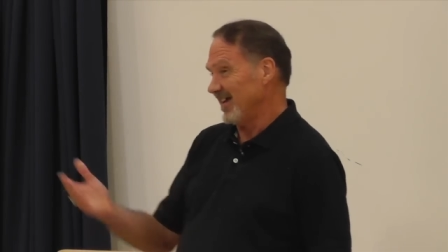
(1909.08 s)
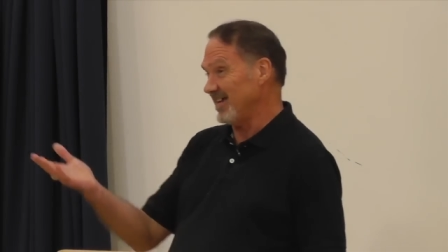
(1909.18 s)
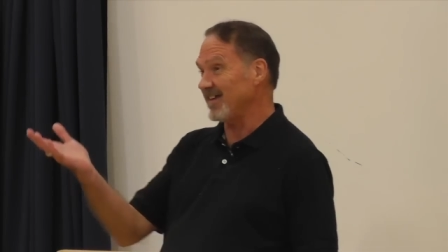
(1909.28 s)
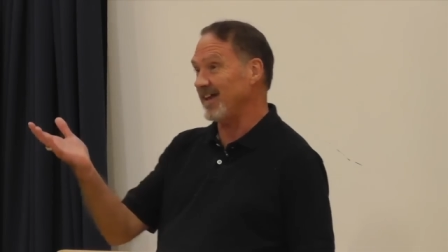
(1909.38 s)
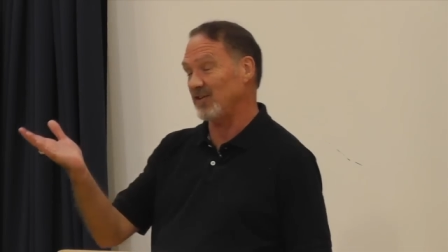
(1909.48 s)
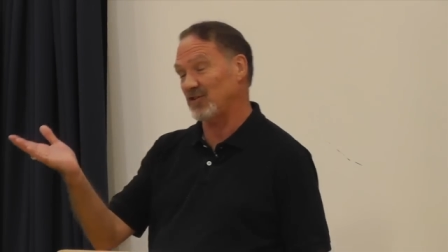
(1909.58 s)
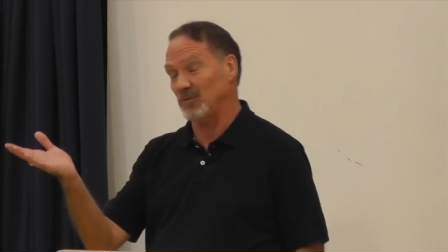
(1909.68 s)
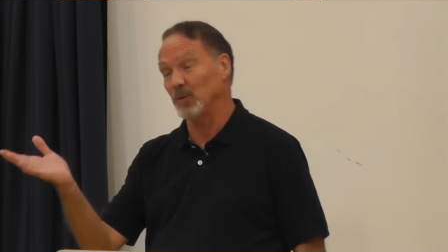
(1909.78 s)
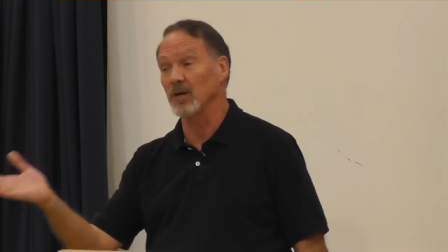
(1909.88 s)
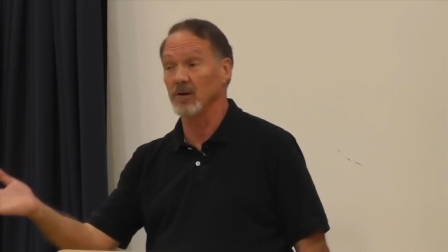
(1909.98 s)
In any
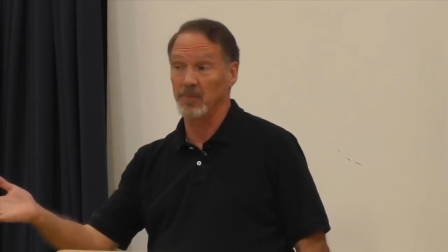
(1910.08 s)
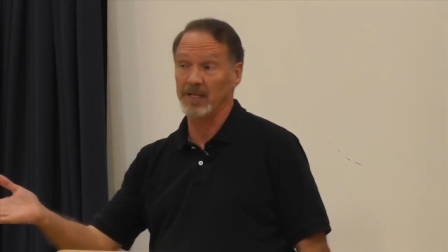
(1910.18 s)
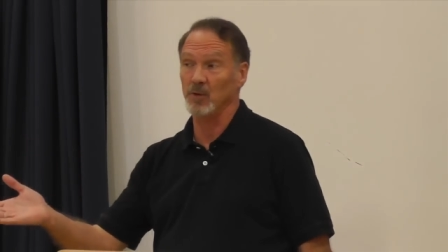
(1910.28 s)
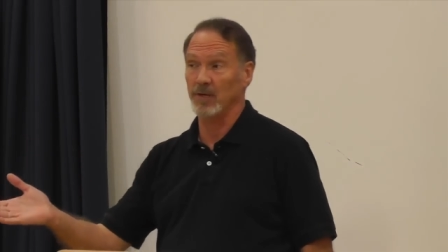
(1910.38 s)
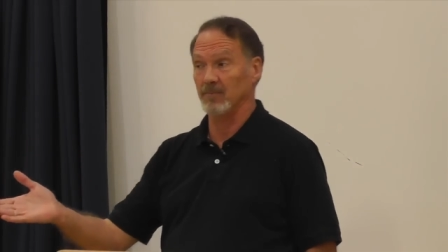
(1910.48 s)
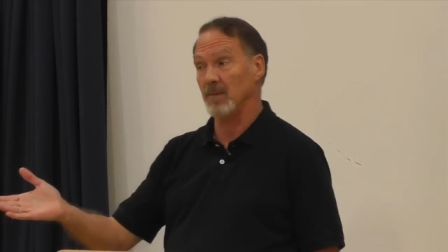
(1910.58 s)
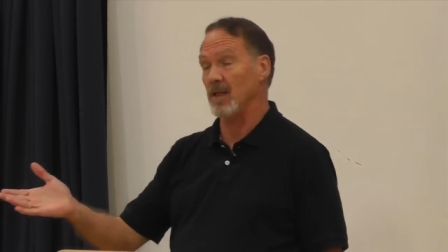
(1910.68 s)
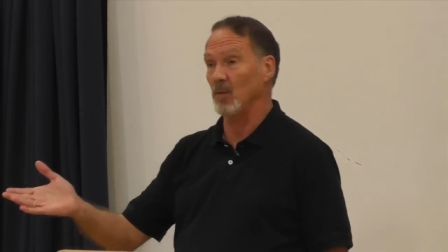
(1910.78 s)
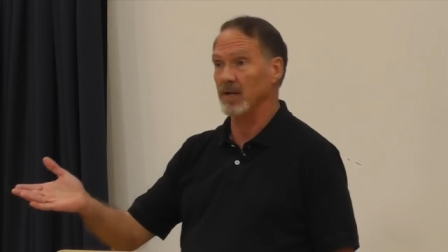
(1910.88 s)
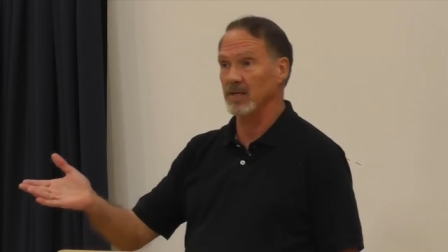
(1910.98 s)
case, we're going to be doing,
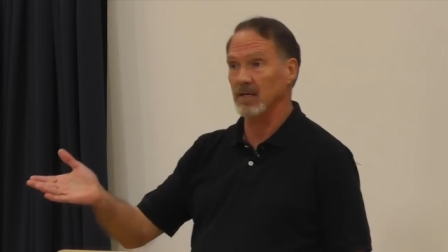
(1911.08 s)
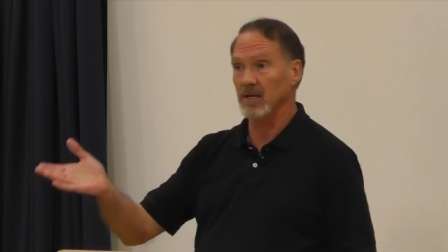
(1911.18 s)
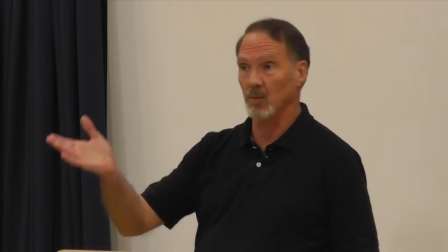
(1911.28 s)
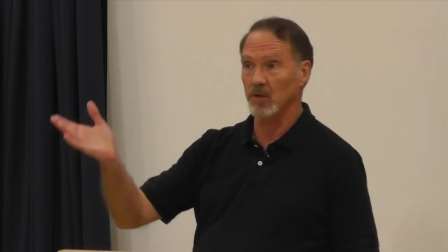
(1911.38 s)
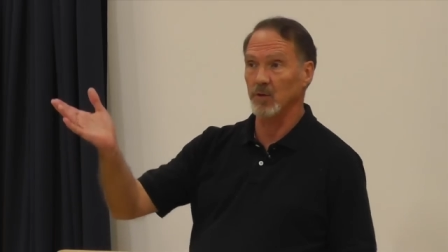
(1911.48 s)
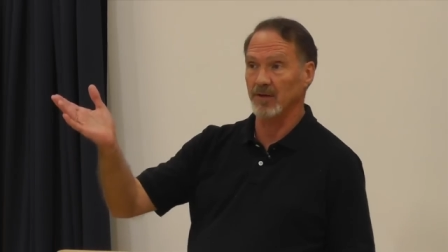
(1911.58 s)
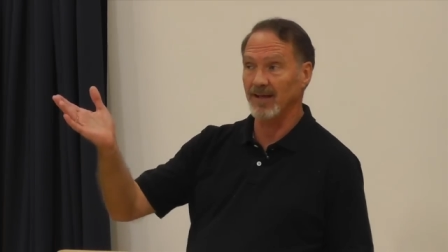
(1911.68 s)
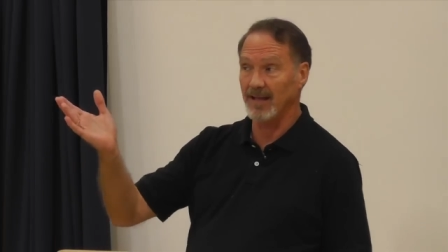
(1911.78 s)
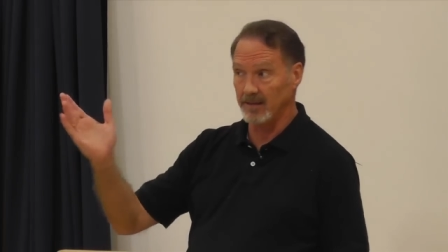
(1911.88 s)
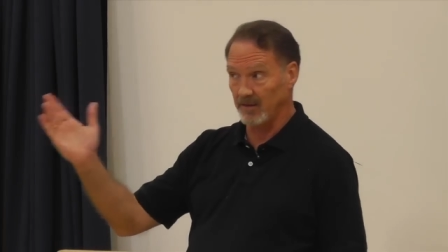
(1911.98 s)
by the way, we're doing
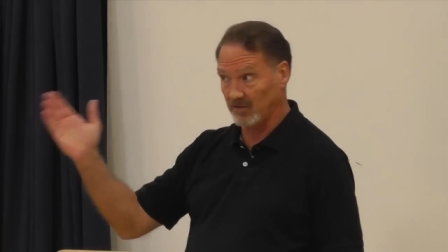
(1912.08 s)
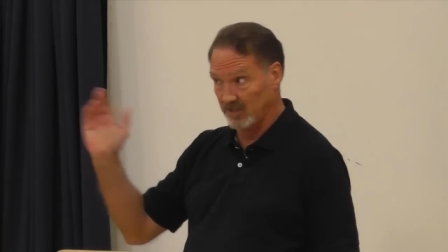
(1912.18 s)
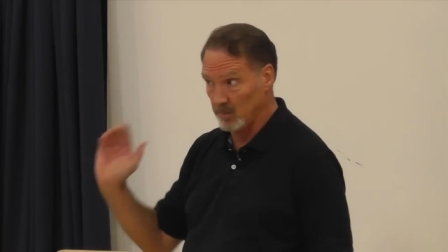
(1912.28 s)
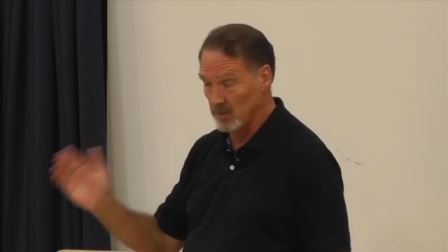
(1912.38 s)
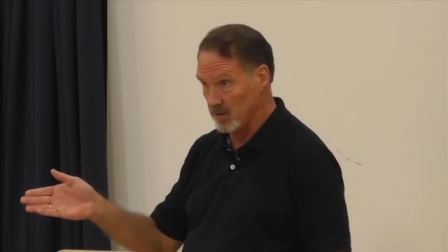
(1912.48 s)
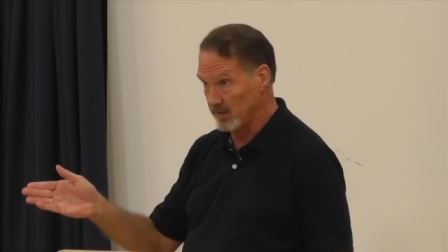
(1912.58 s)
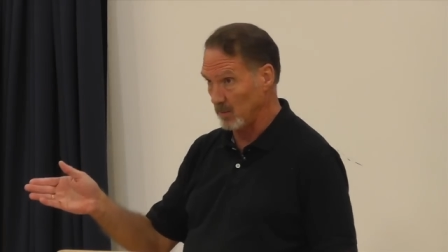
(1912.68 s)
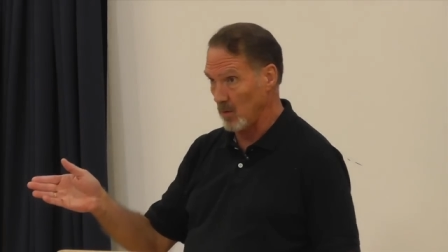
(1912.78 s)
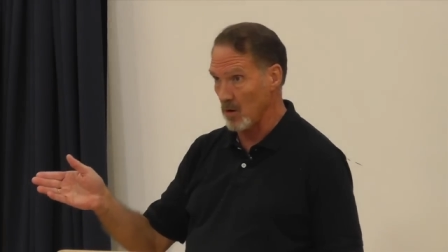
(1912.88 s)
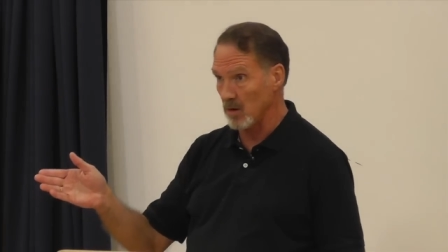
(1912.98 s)
a healing seminar
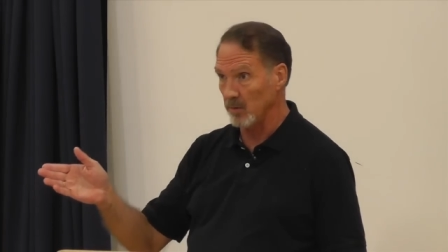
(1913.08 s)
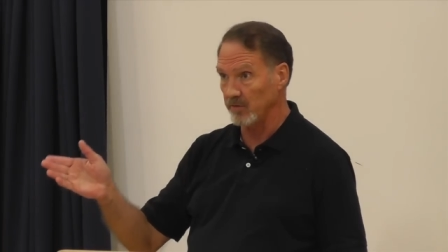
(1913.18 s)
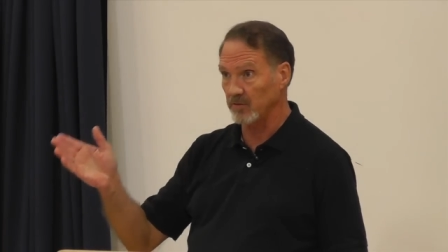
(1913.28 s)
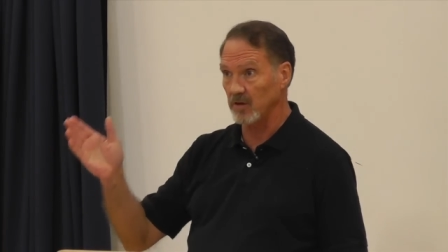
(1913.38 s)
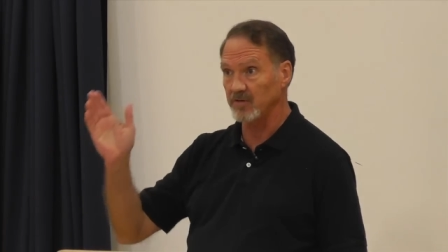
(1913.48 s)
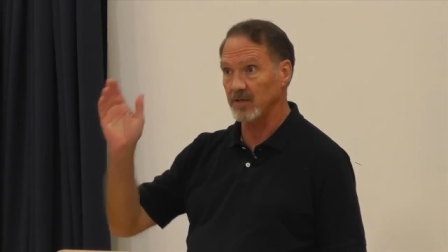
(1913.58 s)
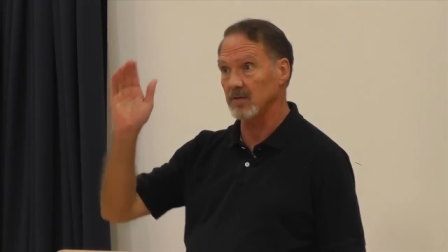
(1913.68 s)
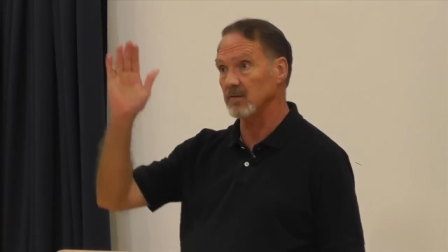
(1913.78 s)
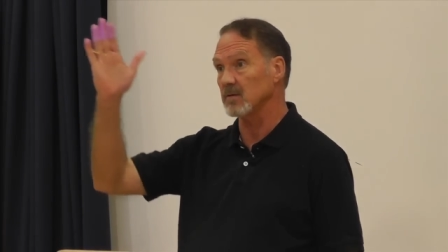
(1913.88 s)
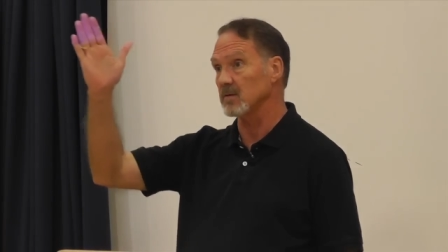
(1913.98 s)
tomorrow. It starts
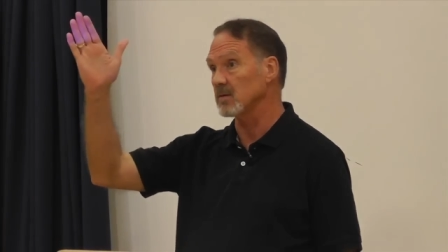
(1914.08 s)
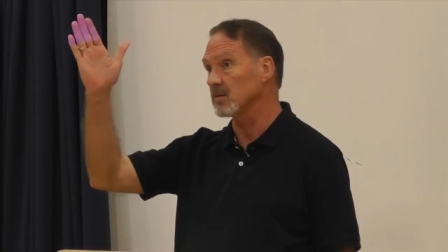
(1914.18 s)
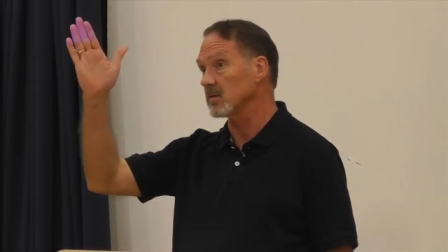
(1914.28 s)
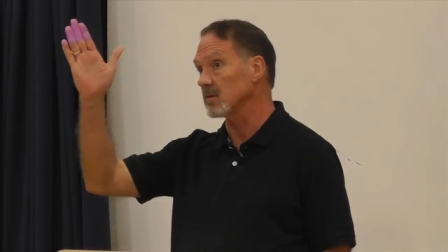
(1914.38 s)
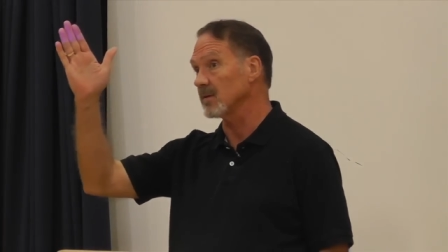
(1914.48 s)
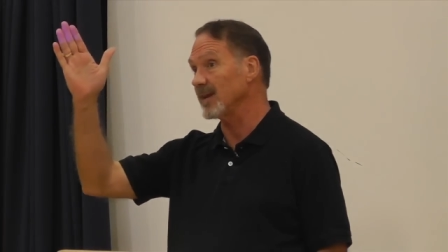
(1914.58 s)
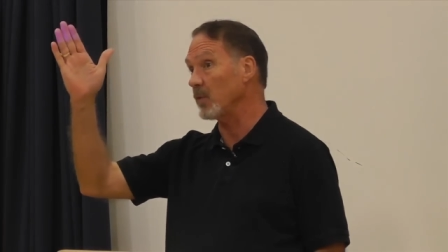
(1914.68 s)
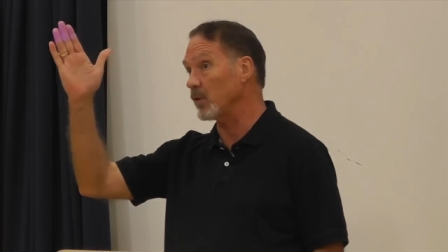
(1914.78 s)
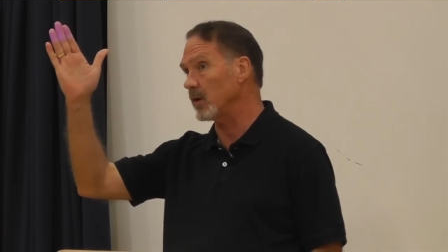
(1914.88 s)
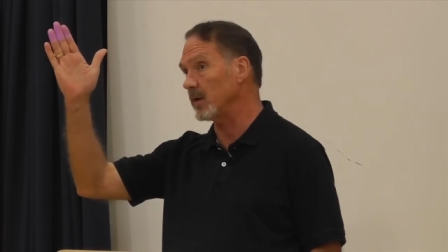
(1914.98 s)
at
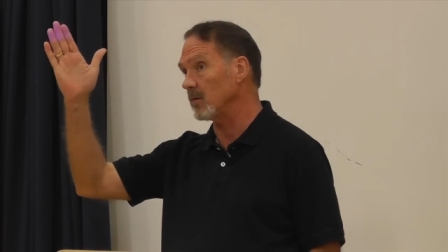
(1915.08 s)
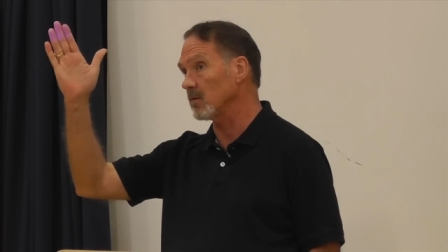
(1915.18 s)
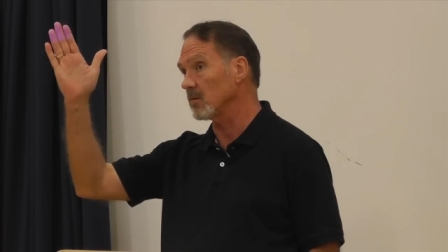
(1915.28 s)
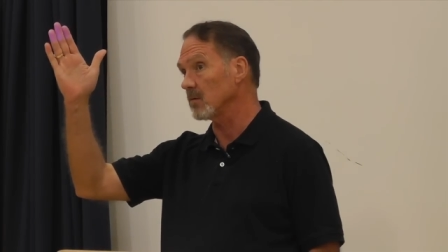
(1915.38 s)
9:30?